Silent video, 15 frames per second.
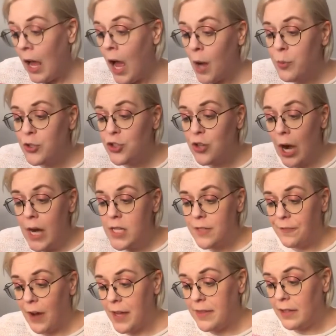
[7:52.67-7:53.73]
"I was trying to
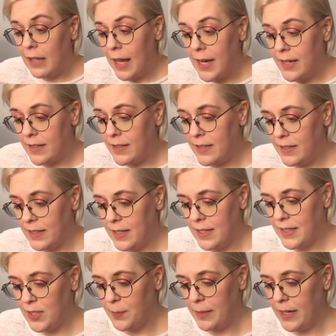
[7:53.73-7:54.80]
find the lights," he
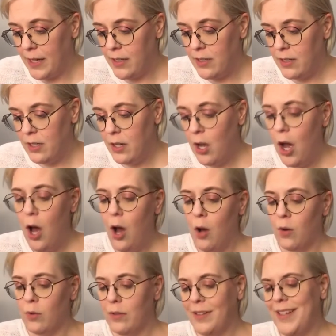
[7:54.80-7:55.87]
explained.
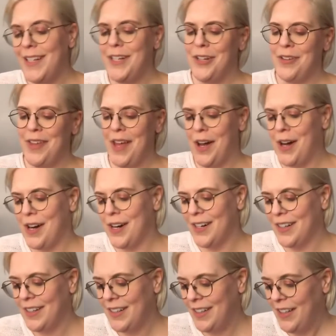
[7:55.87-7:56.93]
"Oh, here they
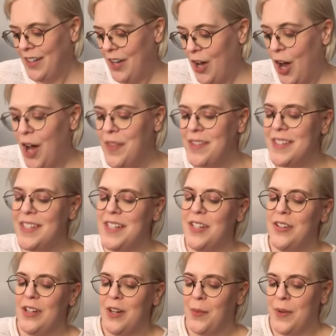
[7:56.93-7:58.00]
are. On the
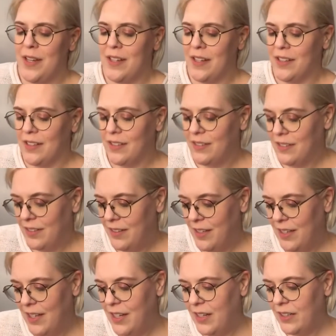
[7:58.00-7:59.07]
steering wheel."
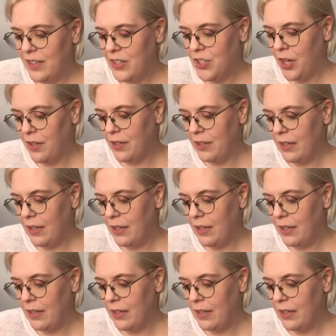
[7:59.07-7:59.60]
He clicked on the